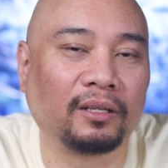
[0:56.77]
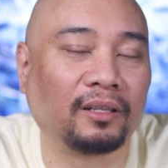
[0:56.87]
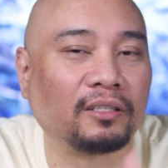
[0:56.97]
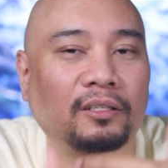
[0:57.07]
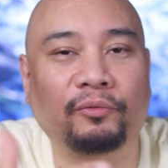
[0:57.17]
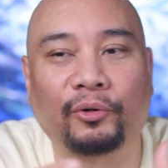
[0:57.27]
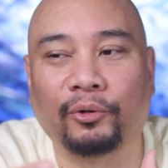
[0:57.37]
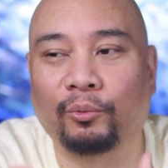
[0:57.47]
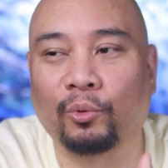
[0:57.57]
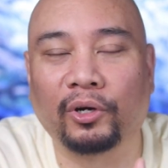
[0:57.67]
unless it's
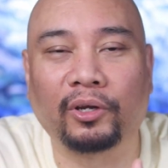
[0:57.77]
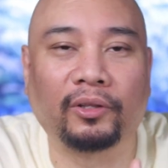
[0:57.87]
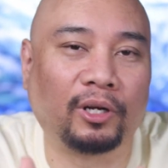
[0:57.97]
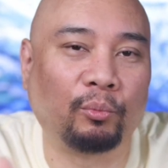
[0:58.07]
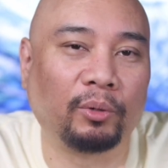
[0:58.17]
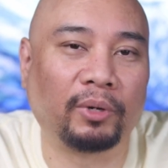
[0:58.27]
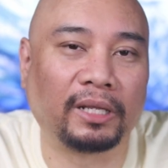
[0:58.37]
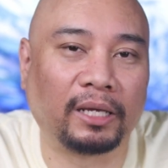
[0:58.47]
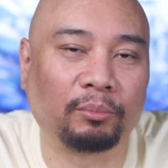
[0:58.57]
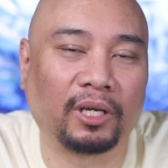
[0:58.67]
for work, and then I'll bring my
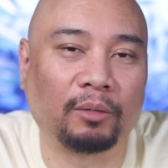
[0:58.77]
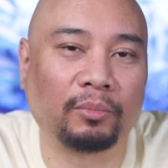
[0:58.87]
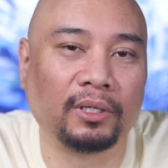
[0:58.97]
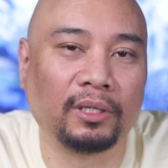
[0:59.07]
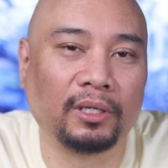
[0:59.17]
laptop.